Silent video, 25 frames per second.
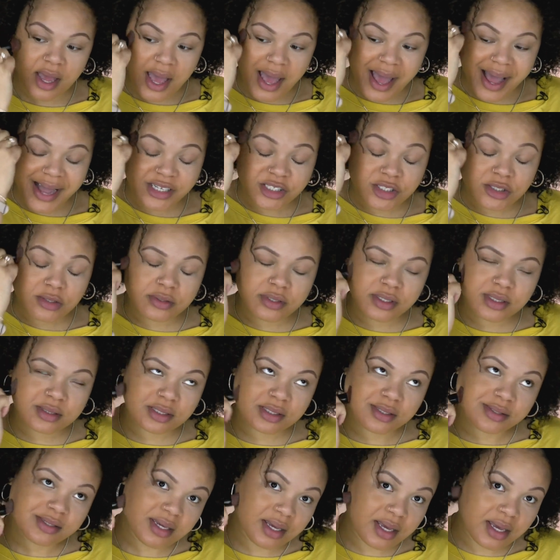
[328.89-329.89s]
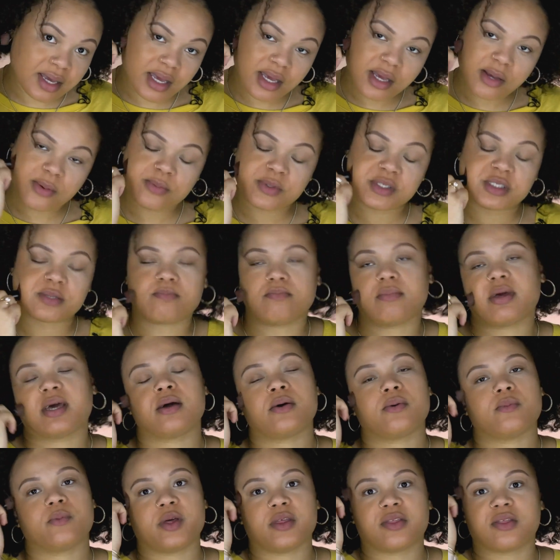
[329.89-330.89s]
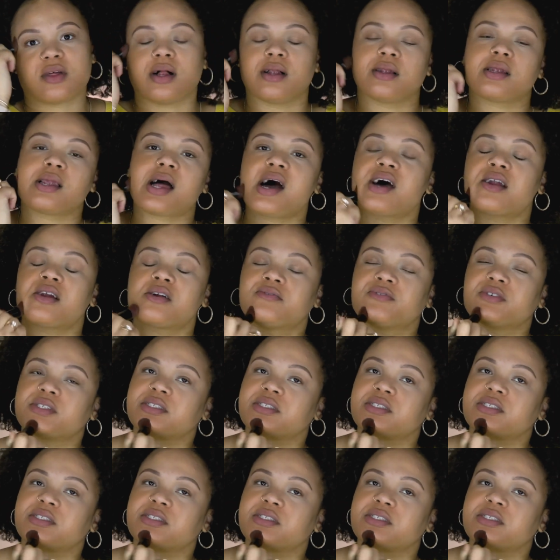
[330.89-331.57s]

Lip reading: As you can see, it was met with a lot of